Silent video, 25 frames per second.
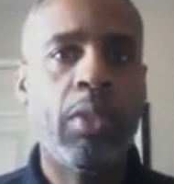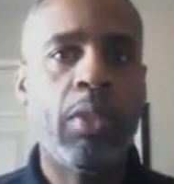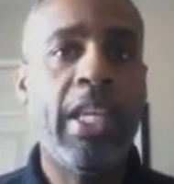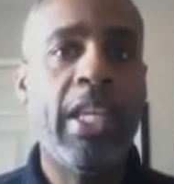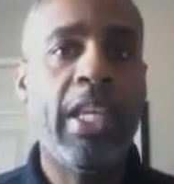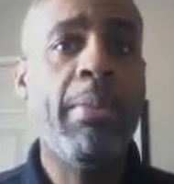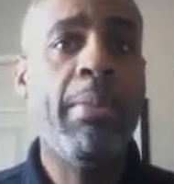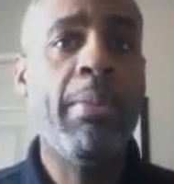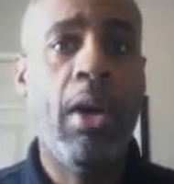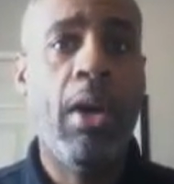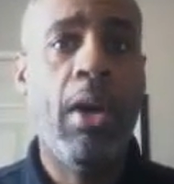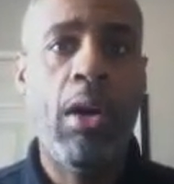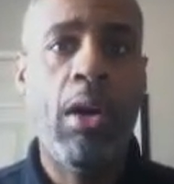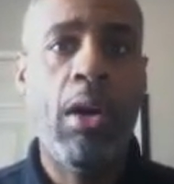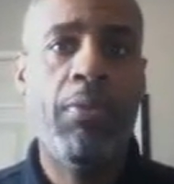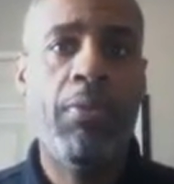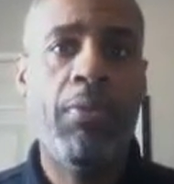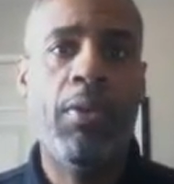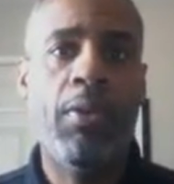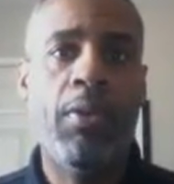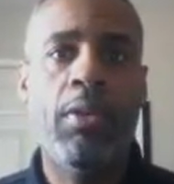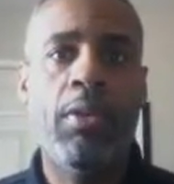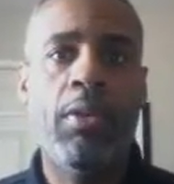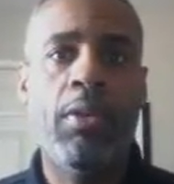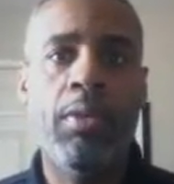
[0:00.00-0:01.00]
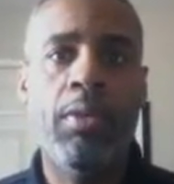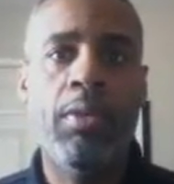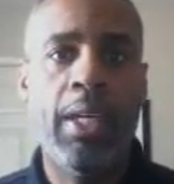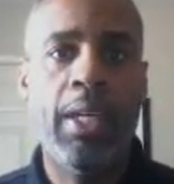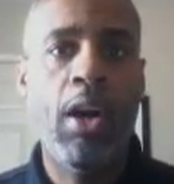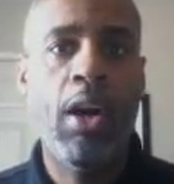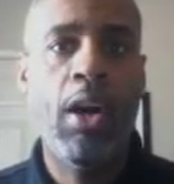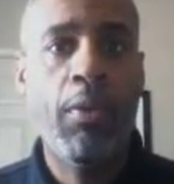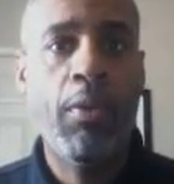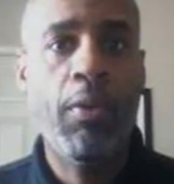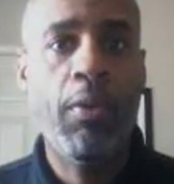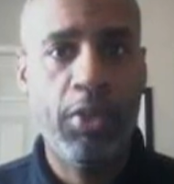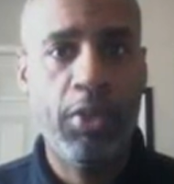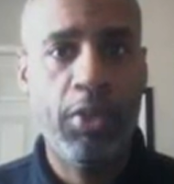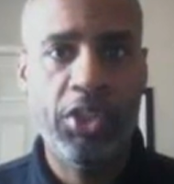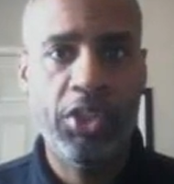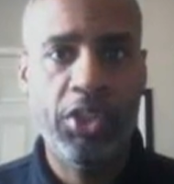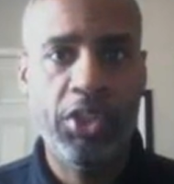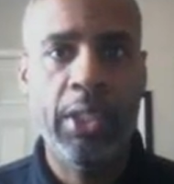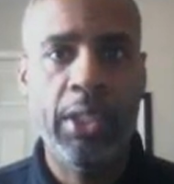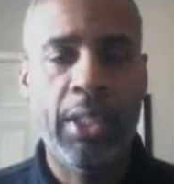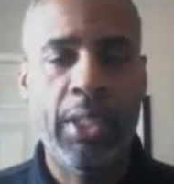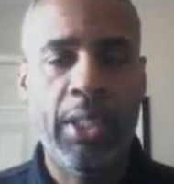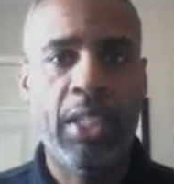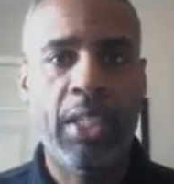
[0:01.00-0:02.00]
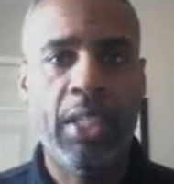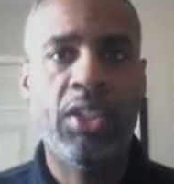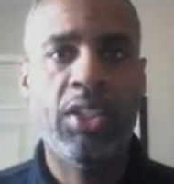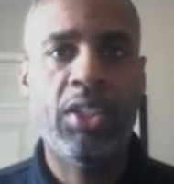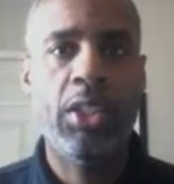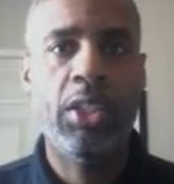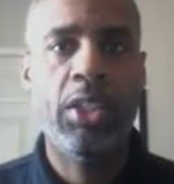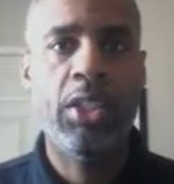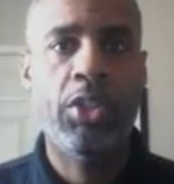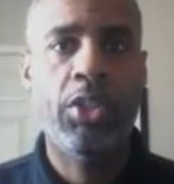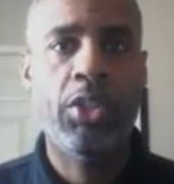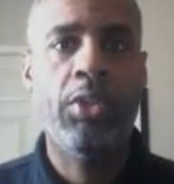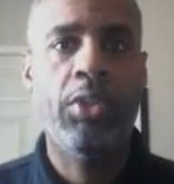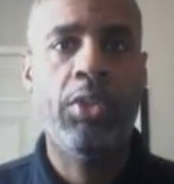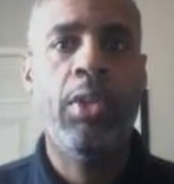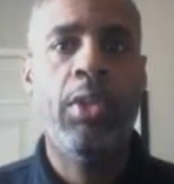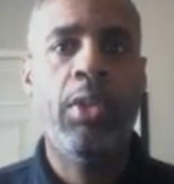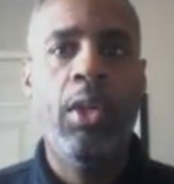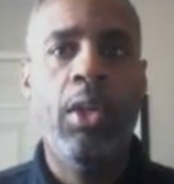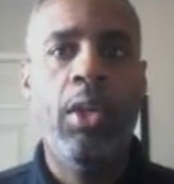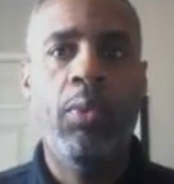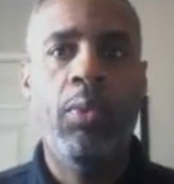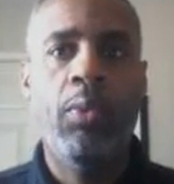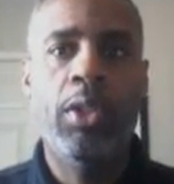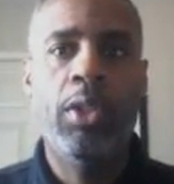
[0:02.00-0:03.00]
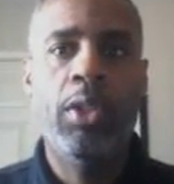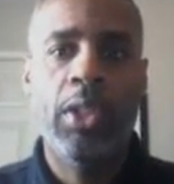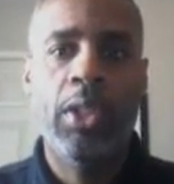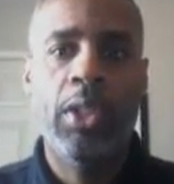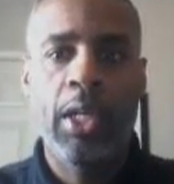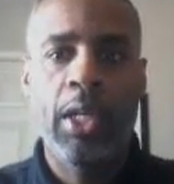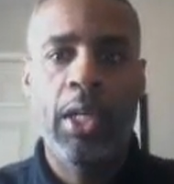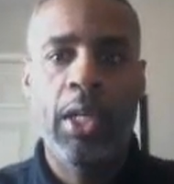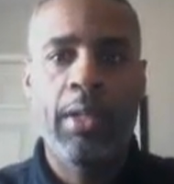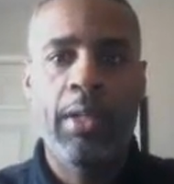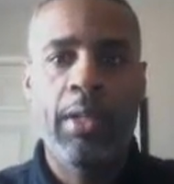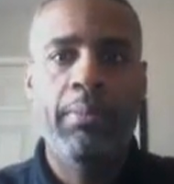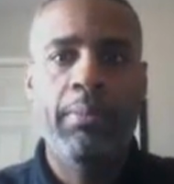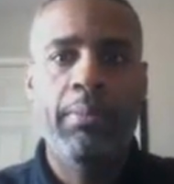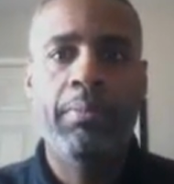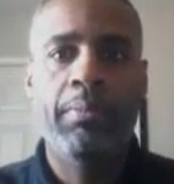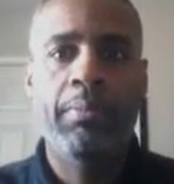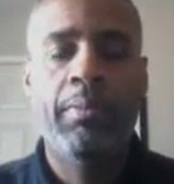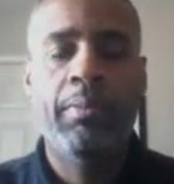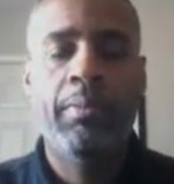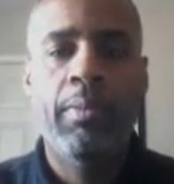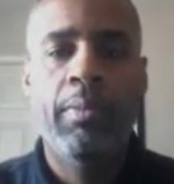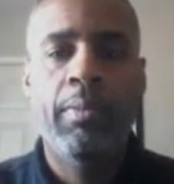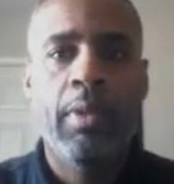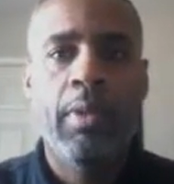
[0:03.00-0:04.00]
email offer, that offer sheet that I sent you, which I'll